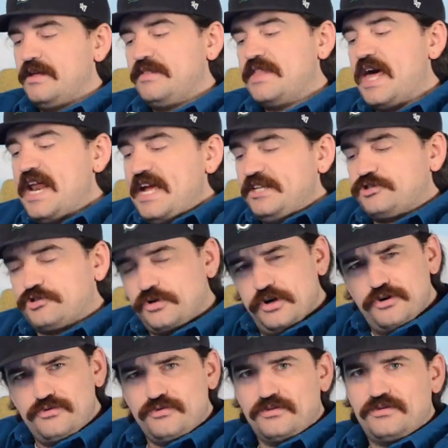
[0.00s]
That ain't
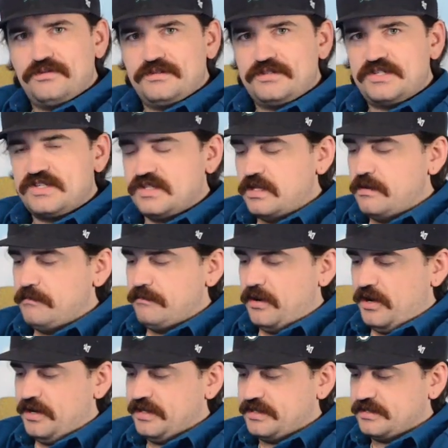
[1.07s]
true! Slim
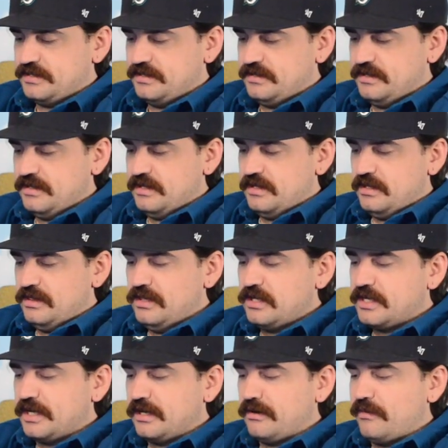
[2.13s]
barked,
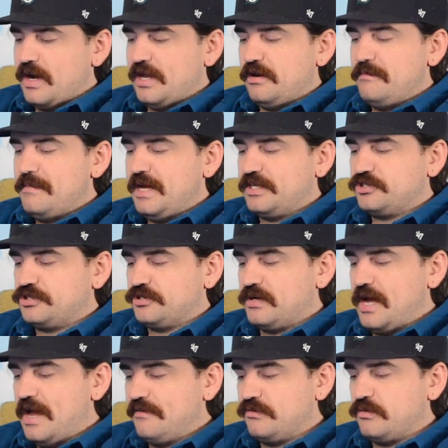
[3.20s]
looking around to make sure
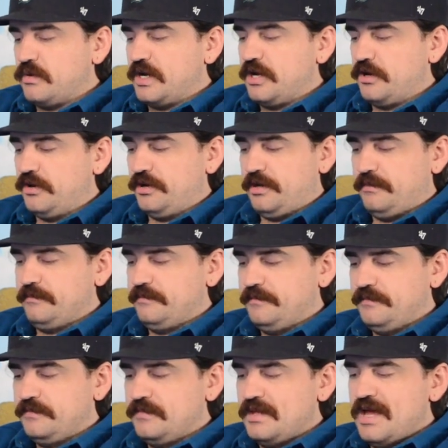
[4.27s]
everyone heard him.
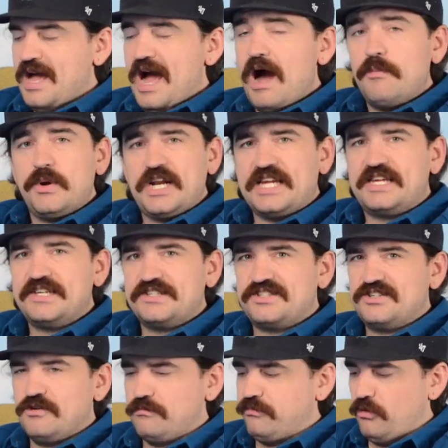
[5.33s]
I wouldn't kiss
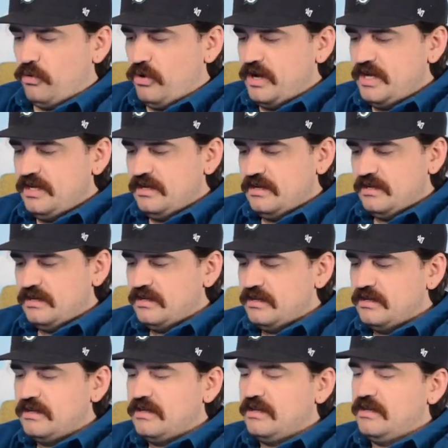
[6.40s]
no boy!
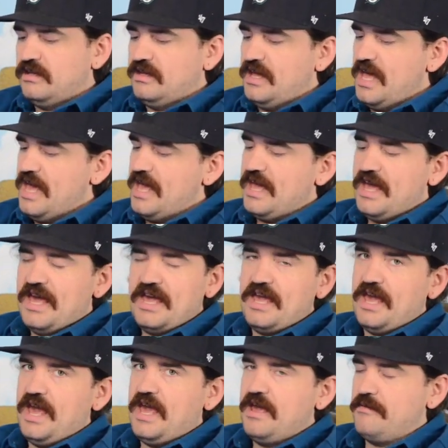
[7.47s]
Hey,
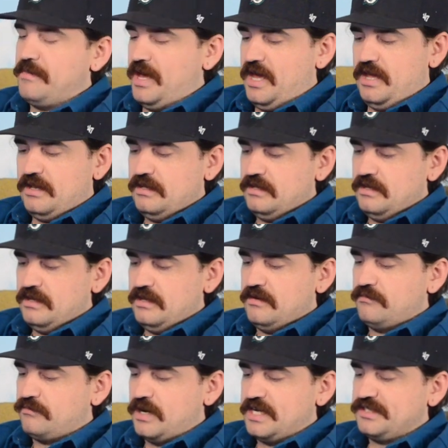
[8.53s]
hey, hey, man!
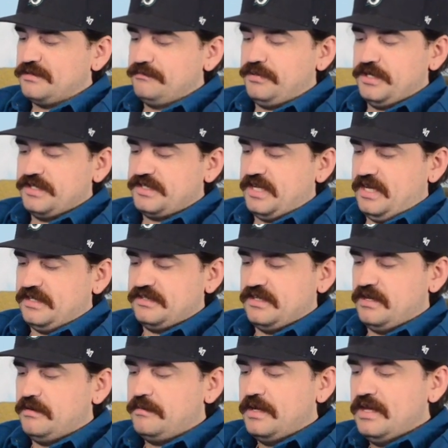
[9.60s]
Bryson put his hands
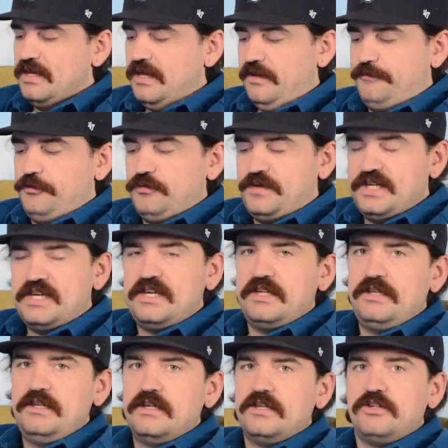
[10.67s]
up. If you
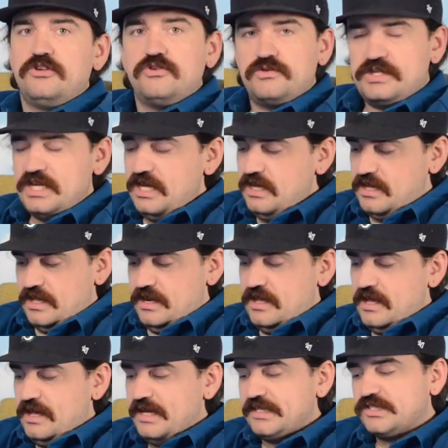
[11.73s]
did, you did.
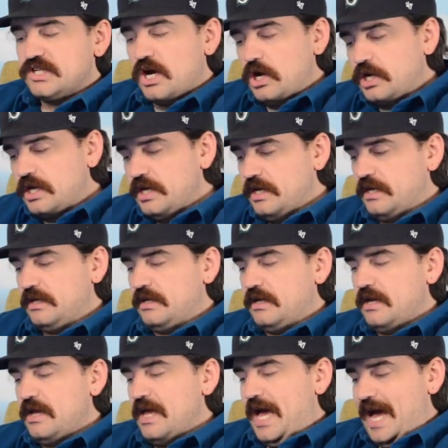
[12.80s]
It's all good.
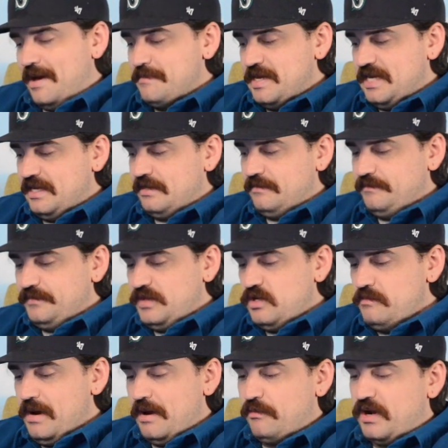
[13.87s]
I mean,
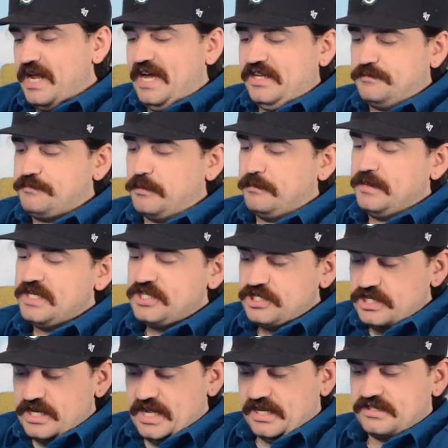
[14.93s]
you might want to ask
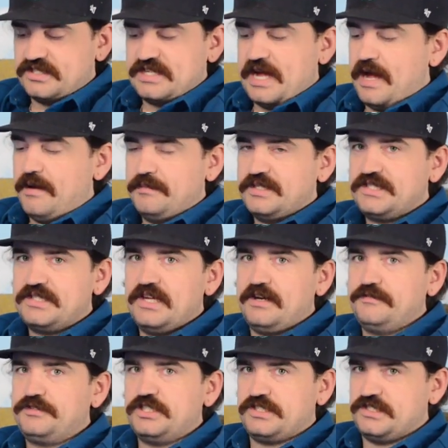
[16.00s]
permission next time instead
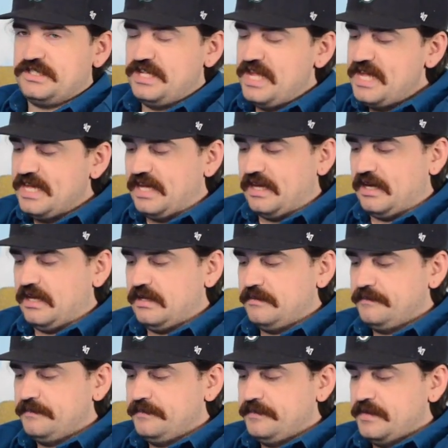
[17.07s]
of just sneaking it.
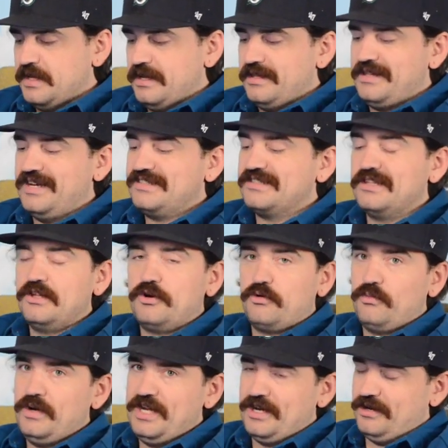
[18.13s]
That's a
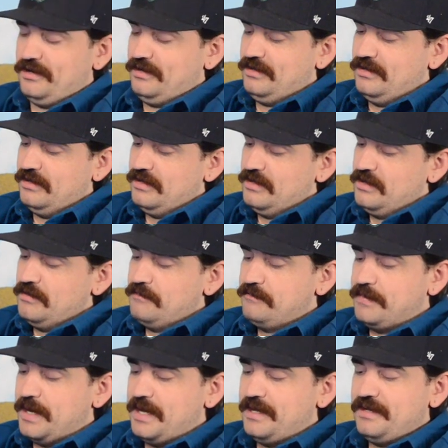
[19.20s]
little weird.
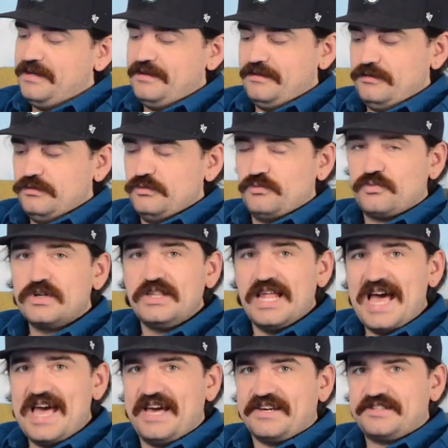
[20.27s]
But
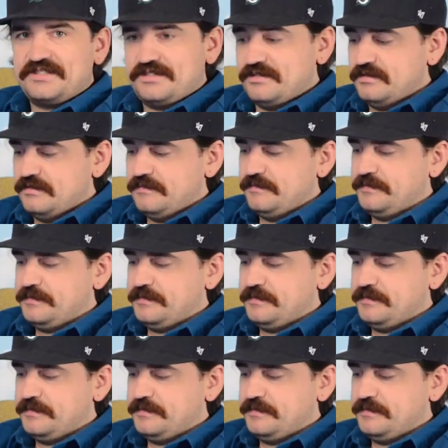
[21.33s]
relax.